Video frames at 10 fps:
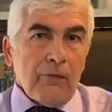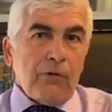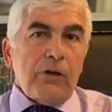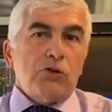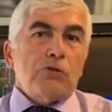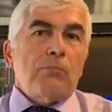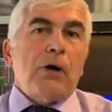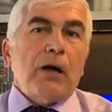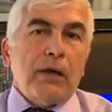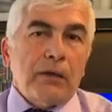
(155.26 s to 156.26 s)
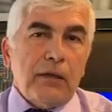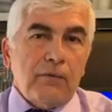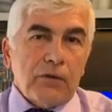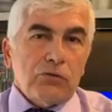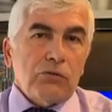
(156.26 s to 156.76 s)
financial market
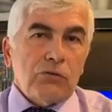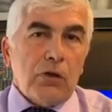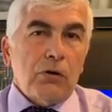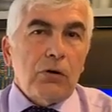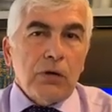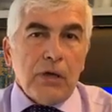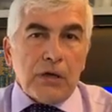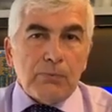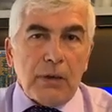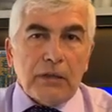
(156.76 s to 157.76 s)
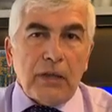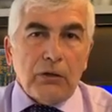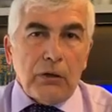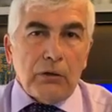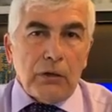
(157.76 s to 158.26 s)
investors now expect that
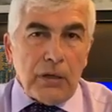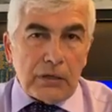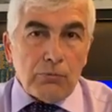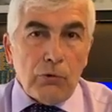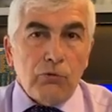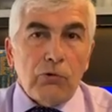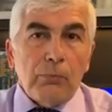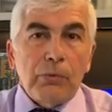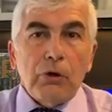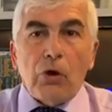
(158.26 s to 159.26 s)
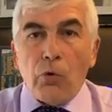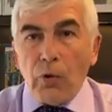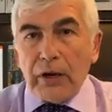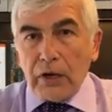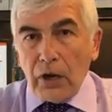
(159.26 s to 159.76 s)
the next move will be a
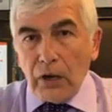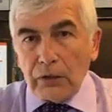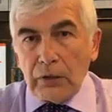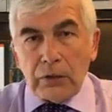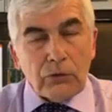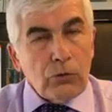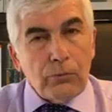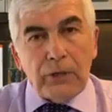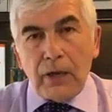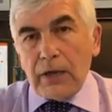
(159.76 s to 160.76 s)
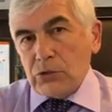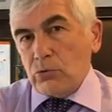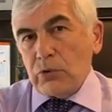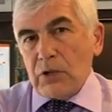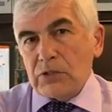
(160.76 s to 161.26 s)
rate cut, could be as
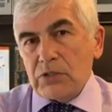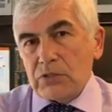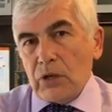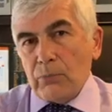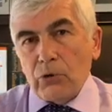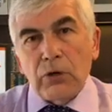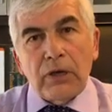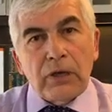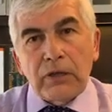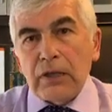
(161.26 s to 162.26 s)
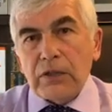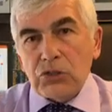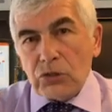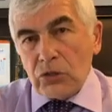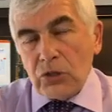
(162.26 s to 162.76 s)
soon as this summer. In
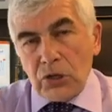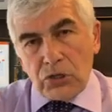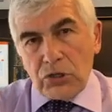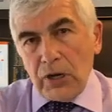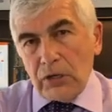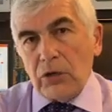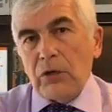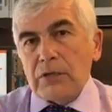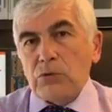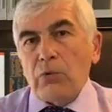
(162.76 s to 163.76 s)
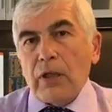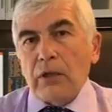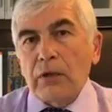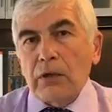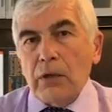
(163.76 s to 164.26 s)
addition, China as
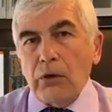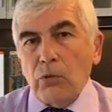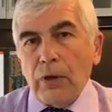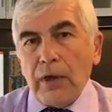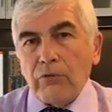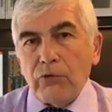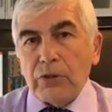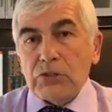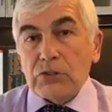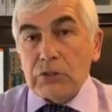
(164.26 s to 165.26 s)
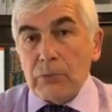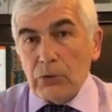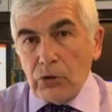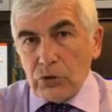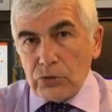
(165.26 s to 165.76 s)
well react with
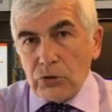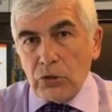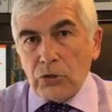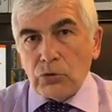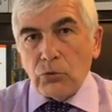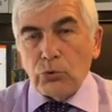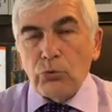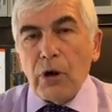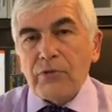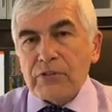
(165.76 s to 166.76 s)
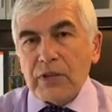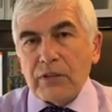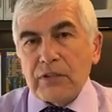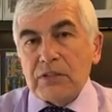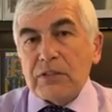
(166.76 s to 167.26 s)
stimulus. So to
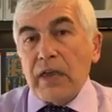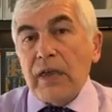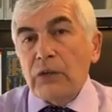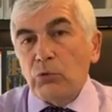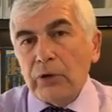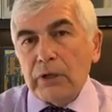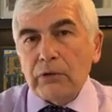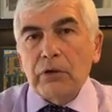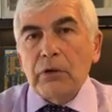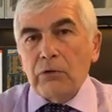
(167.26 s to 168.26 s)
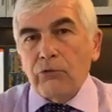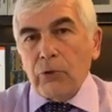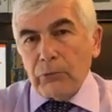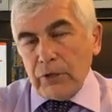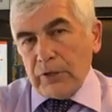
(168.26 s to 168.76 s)
offset this headwind
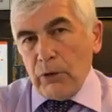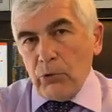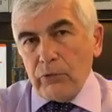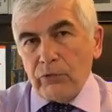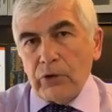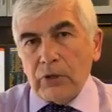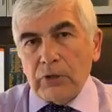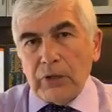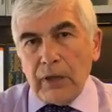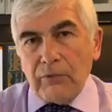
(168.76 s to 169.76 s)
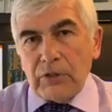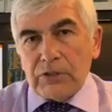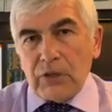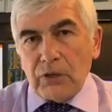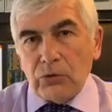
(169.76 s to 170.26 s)
from the tariff, they have
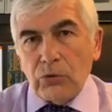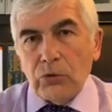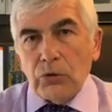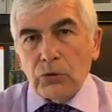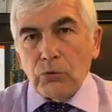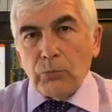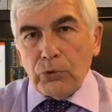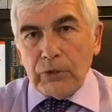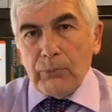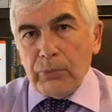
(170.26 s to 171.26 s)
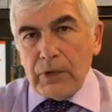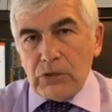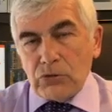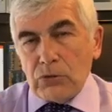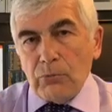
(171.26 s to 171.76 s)
decided to put in
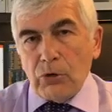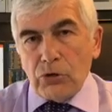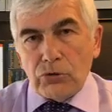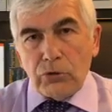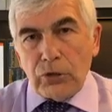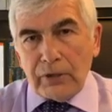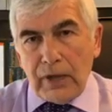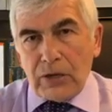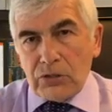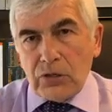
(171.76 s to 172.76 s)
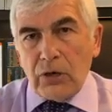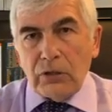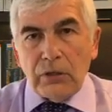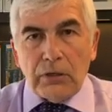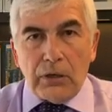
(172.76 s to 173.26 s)
place stimulus on the tax
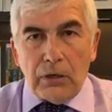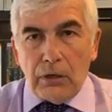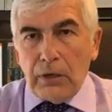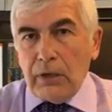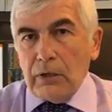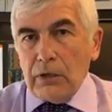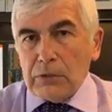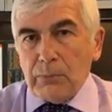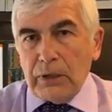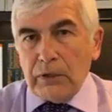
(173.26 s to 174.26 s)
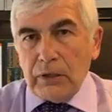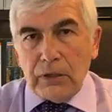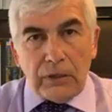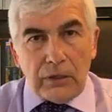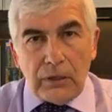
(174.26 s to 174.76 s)
cut and
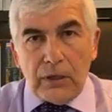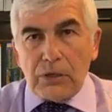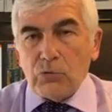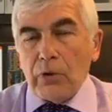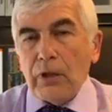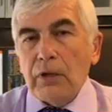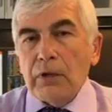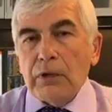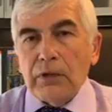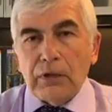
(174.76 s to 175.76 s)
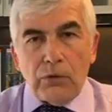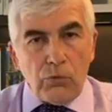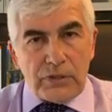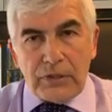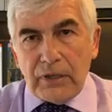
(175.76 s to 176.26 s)
spending as well.
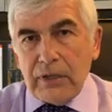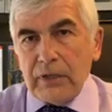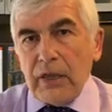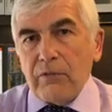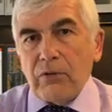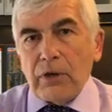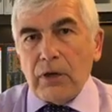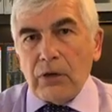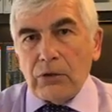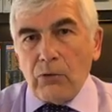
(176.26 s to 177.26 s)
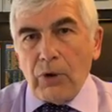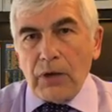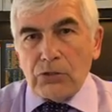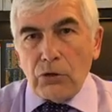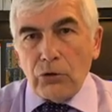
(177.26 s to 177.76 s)
Recently, they have
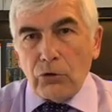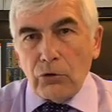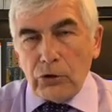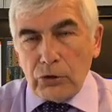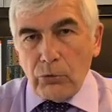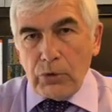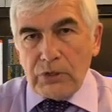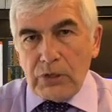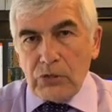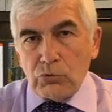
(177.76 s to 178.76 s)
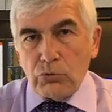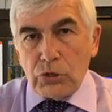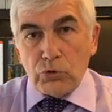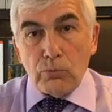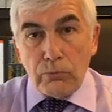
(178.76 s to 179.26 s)
authorized the local authorities to
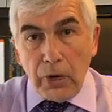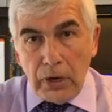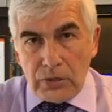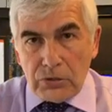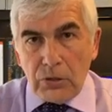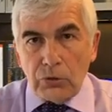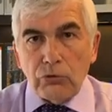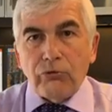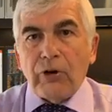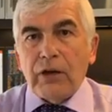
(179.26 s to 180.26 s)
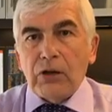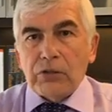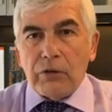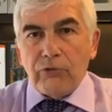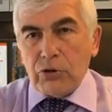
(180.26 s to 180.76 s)
issue bonds to finance
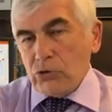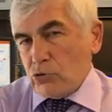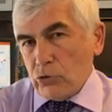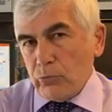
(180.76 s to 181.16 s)
infrastructure